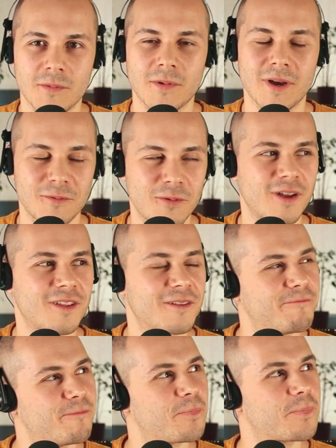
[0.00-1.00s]
Right.
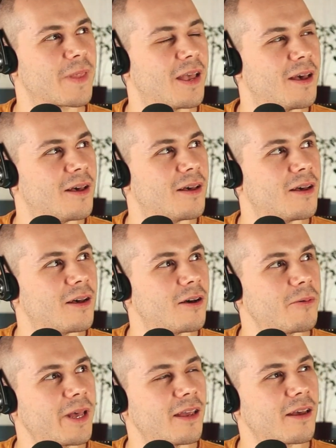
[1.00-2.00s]

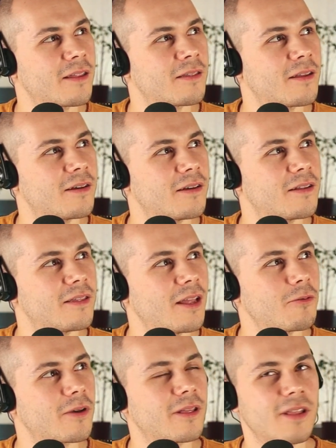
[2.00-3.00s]
Okay, and
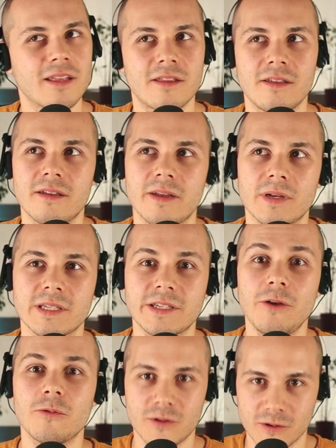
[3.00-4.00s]
now I'd like to
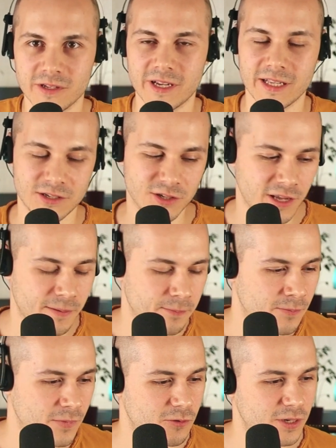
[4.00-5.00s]
ask you, Dr.
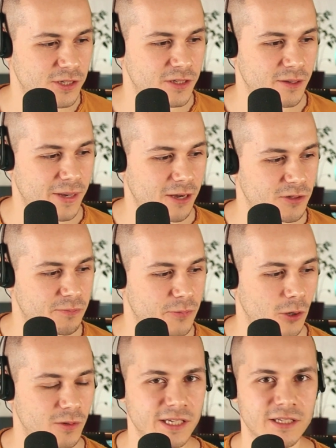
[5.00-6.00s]
Katarzyna, a question about
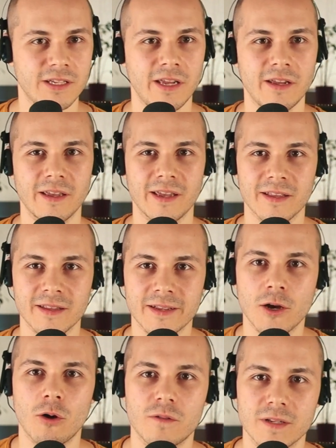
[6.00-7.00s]
protesting in
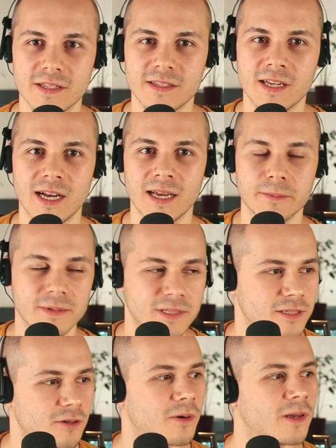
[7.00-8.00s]
COVID times.
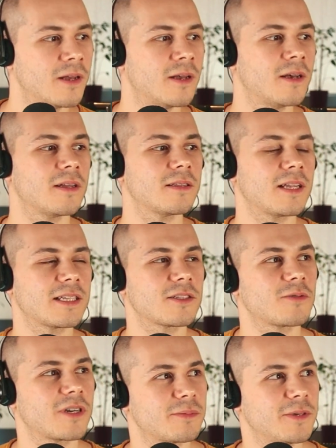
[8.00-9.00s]
So that
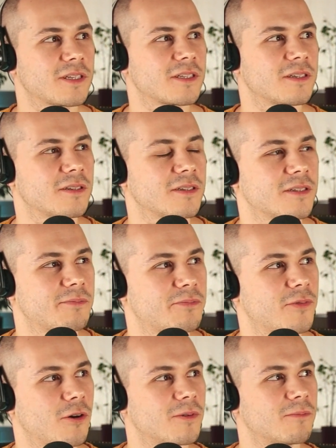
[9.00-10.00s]
strikes me as a
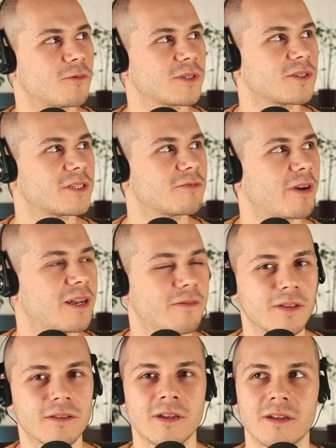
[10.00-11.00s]
problem which is
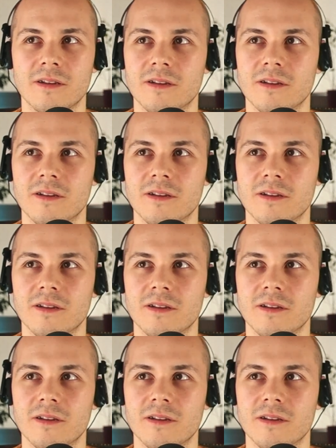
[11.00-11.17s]
relevant